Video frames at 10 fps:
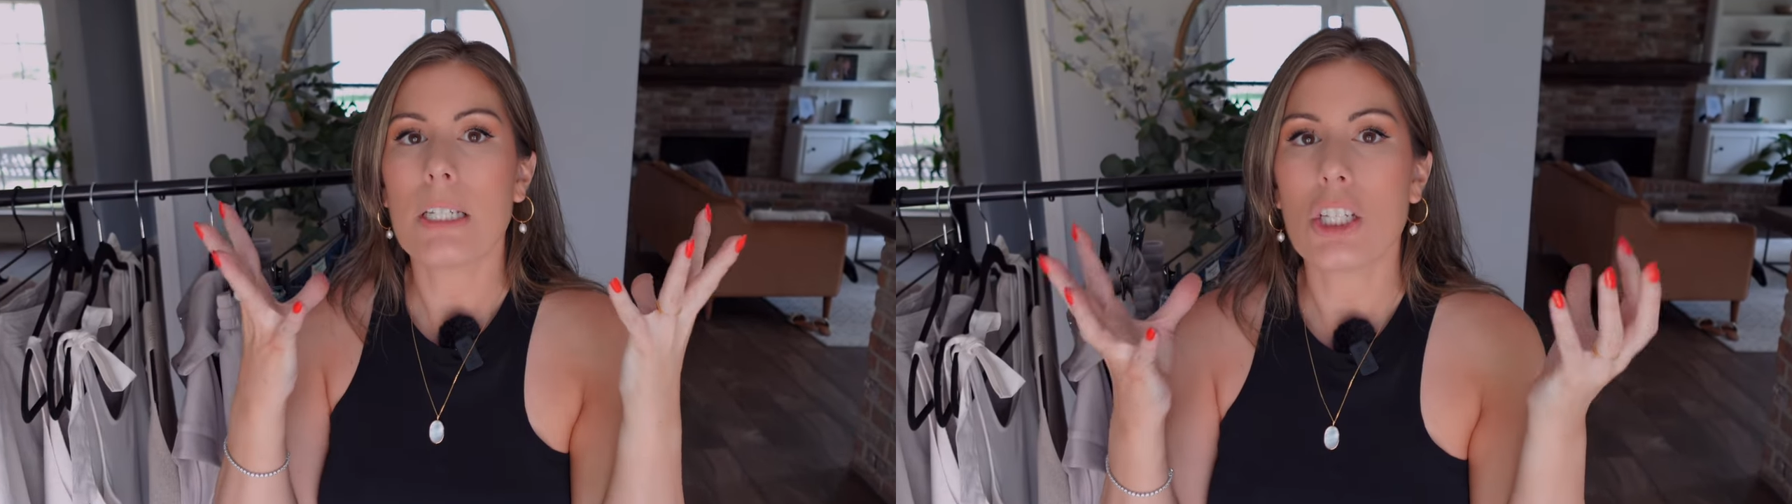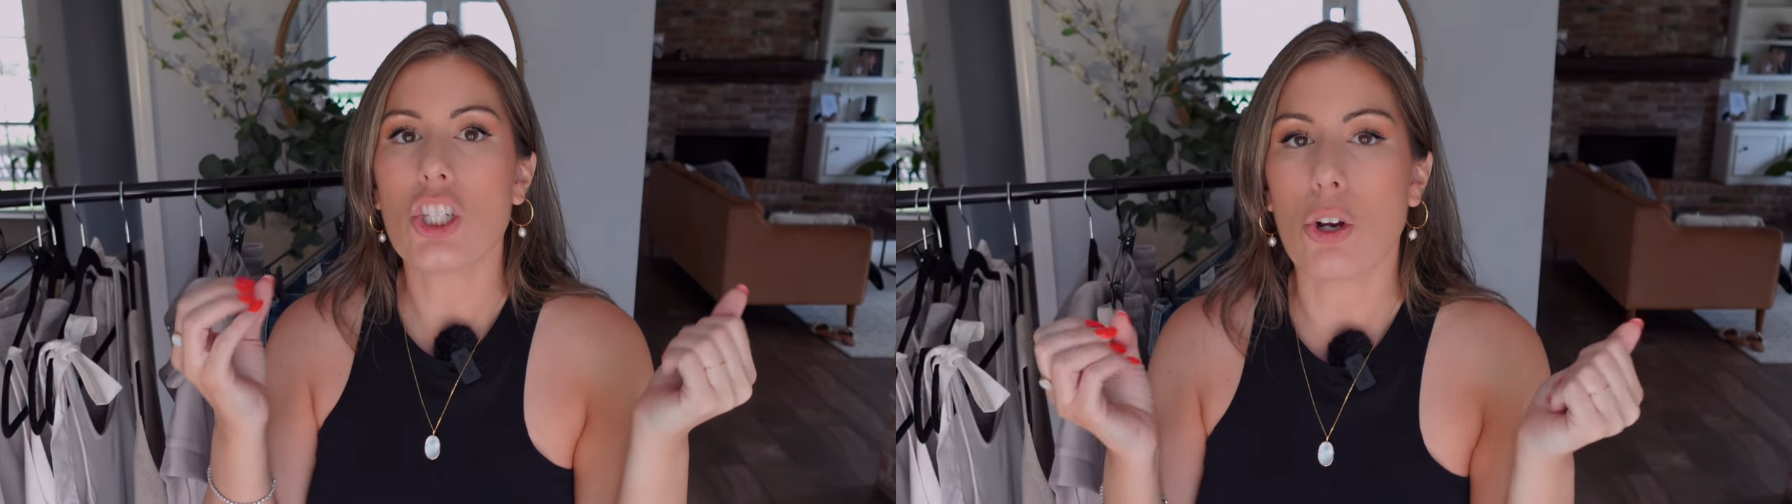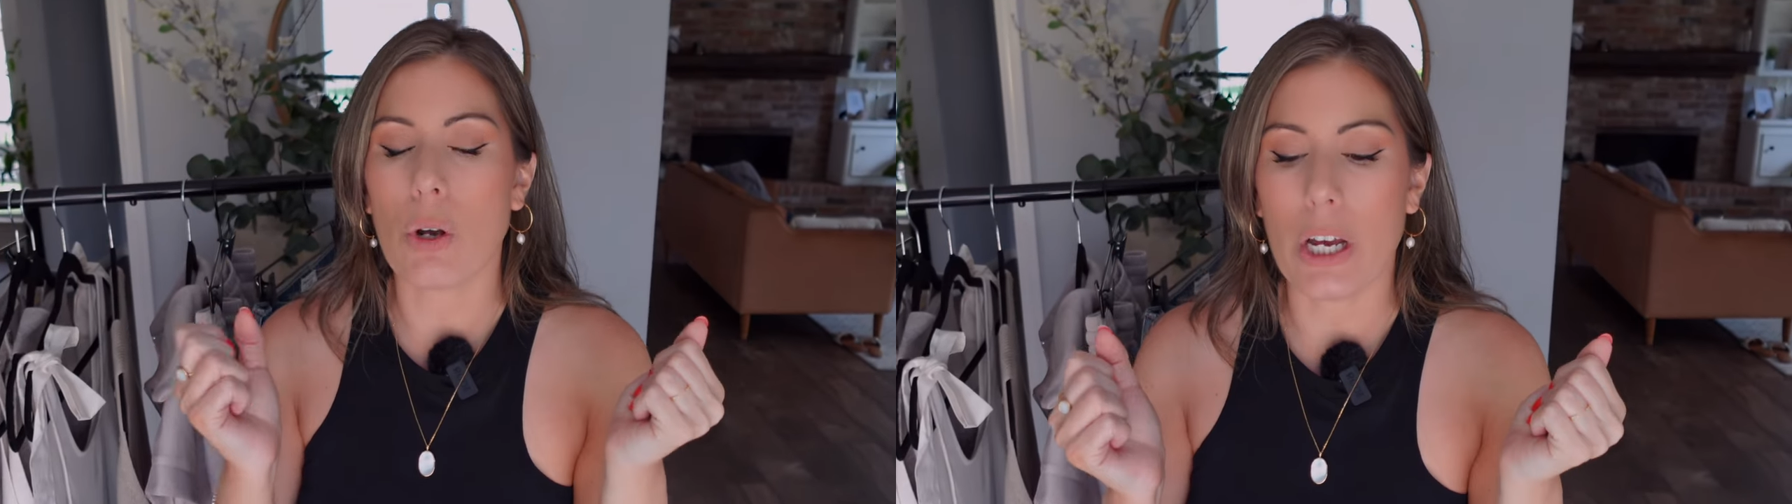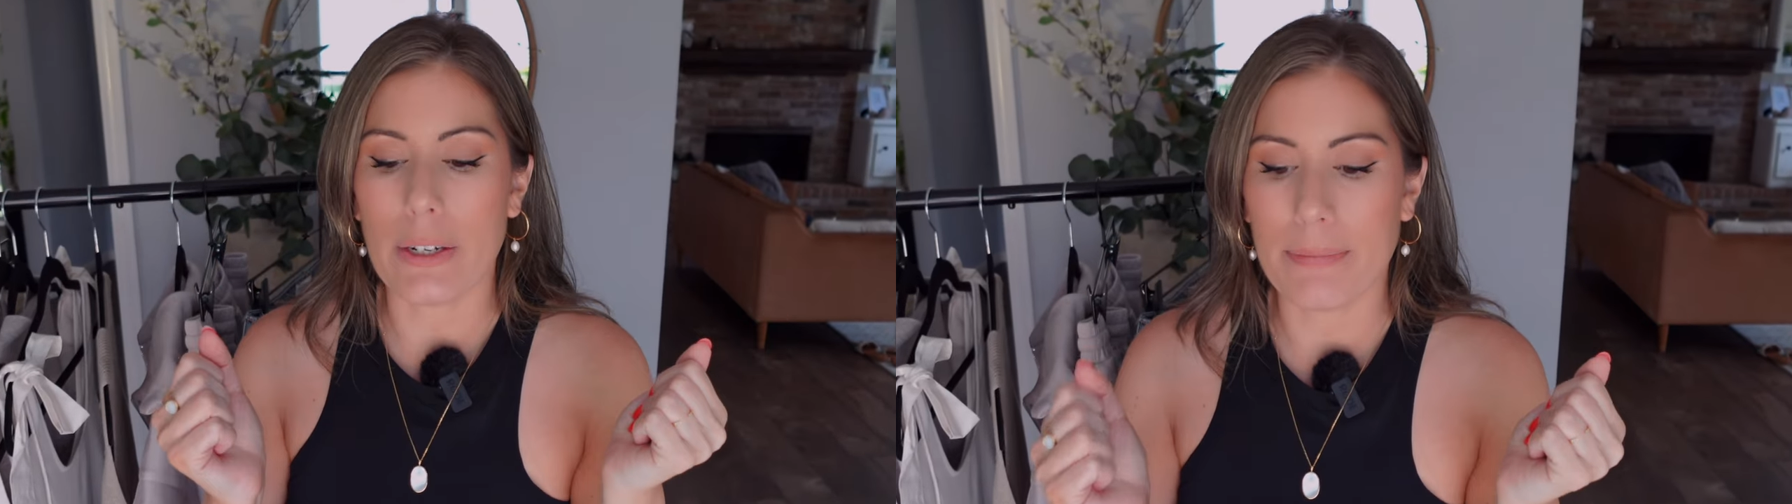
so good.